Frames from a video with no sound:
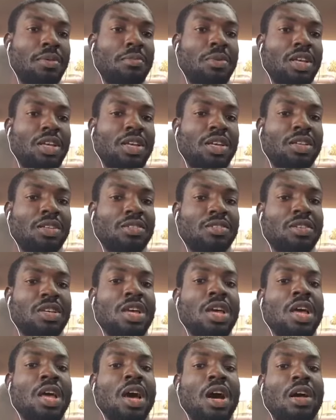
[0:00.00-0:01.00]
because
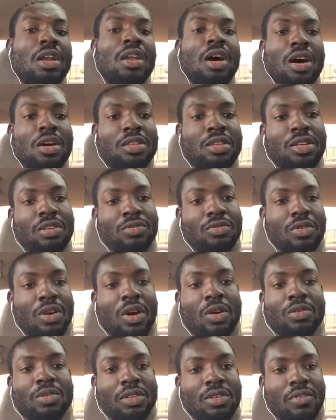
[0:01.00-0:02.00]
along that
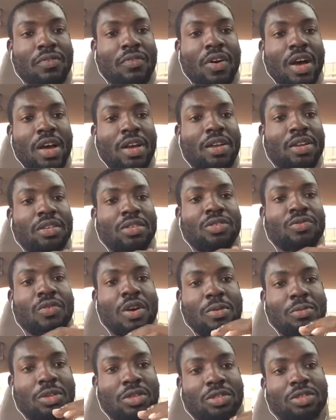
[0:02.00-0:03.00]
route, the fires
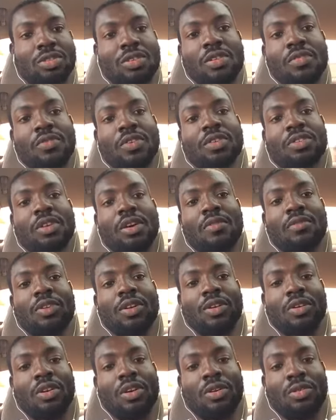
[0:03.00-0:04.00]
from the surface of the
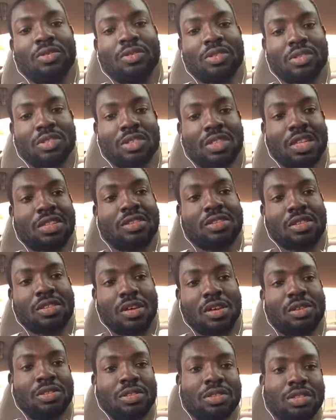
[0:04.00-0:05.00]
ground to
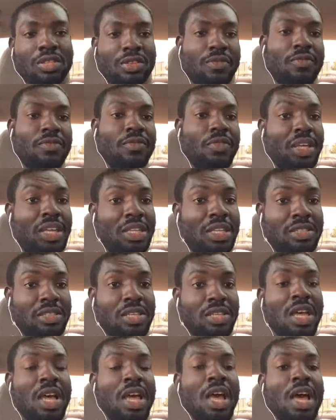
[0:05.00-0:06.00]
6,000
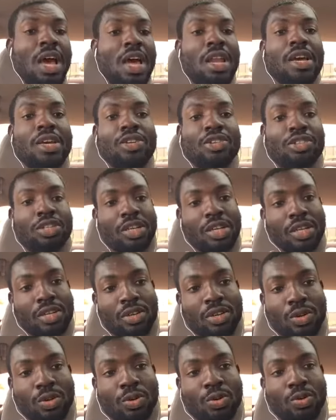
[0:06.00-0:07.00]
feet, and I usually
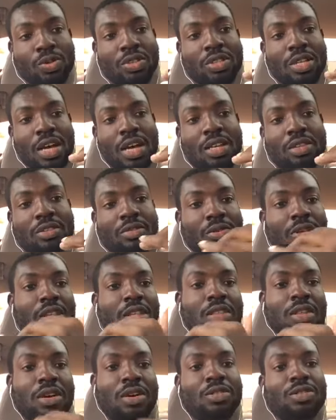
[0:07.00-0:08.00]
cruise at
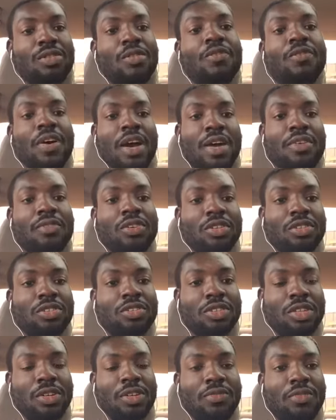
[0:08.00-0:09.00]

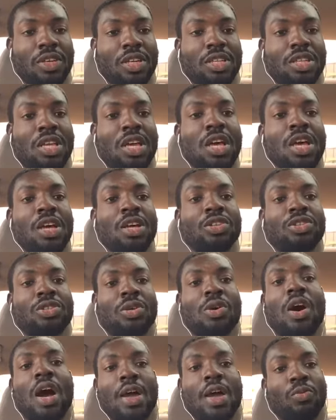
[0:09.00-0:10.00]
3,500 feet.
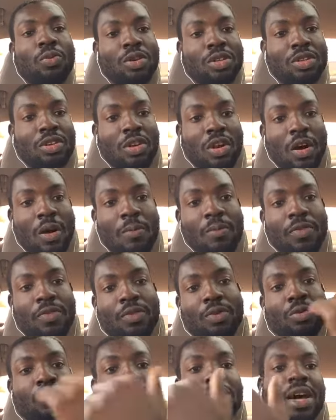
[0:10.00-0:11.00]
So I would come
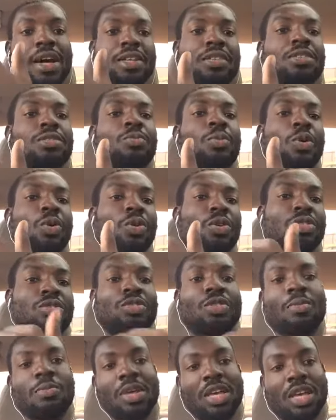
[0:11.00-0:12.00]
through that smoke.
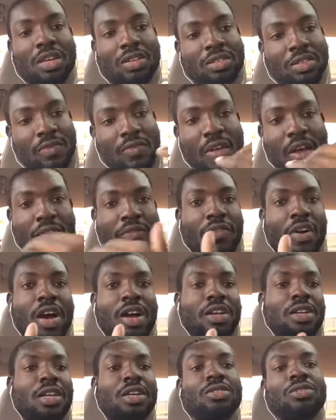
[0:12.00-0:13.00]
So because of that
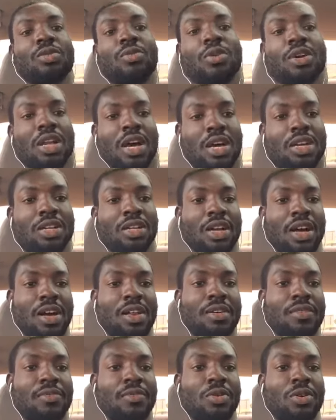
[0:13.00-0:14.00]
fire that's going on in
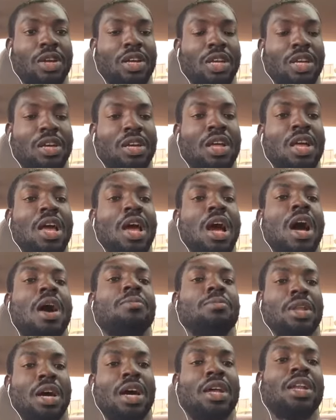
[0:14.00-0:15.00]
California,
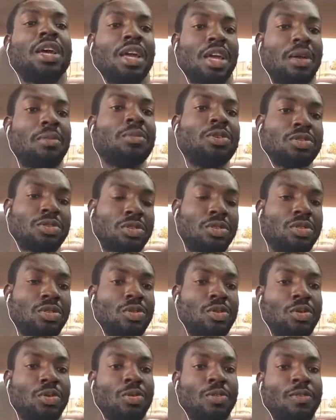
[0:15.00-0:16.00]
I'm not able to
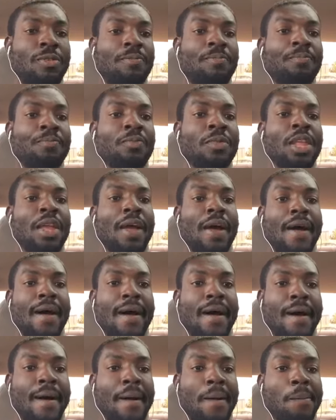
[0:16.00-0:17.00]
do
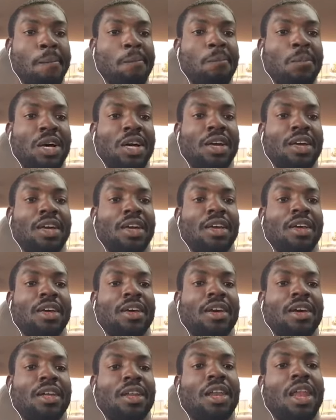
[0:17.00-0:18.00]

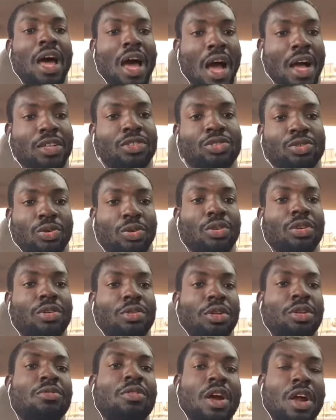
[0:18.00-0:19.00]
my last solo
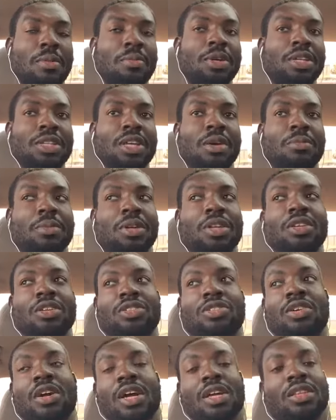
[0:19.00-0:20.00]
requirement. I'm going to
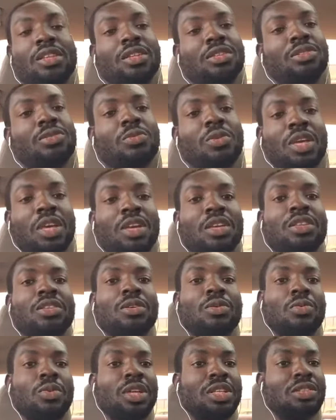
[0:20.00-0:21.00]
try this week.
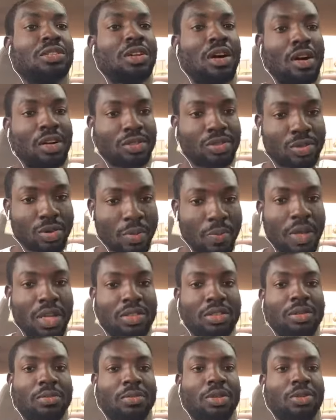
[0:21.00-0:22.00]
The winds also
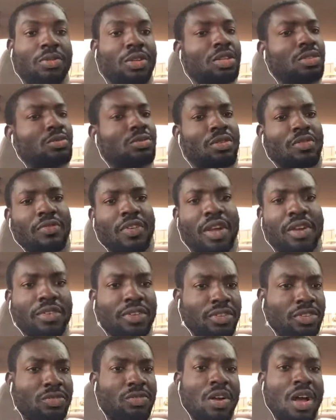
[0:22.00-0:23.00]
picked up. The winds were
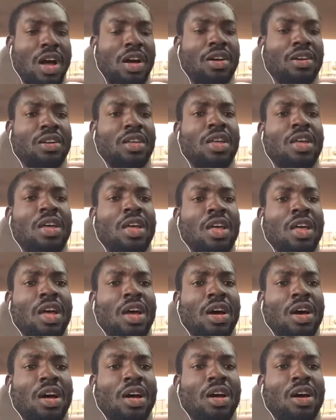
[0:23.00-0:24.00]
very strong
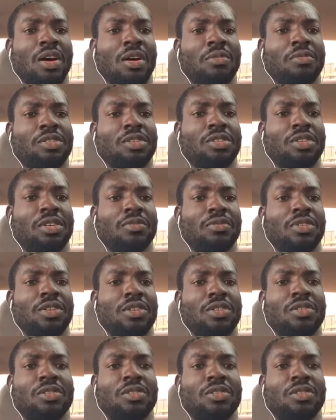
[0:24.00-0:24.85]
out of the